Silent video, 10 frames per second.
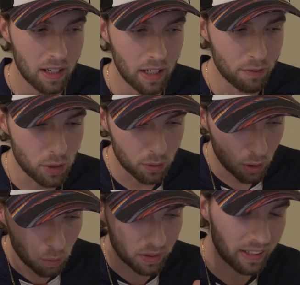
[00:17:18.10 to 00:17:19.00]
If you
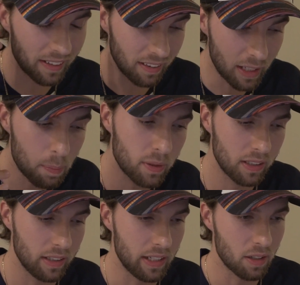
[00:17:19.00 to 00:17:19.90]
don't
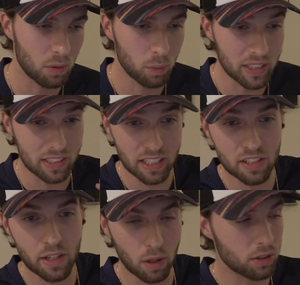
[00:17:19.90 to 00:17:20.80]
deliberately resist
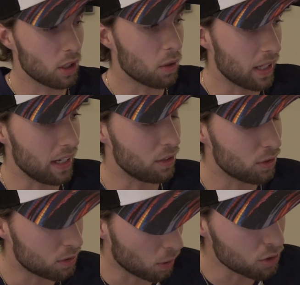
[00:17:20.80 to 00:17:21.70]
the urge, okay,
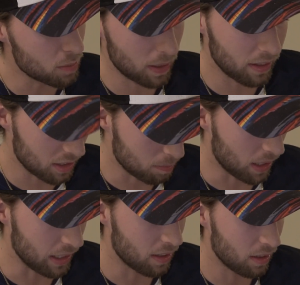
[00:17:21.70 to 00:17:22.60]
don't spend this
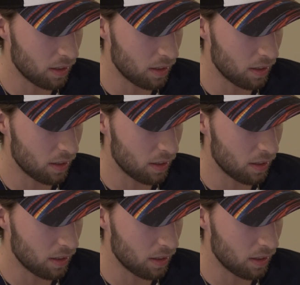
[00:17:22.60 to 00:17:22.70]
money.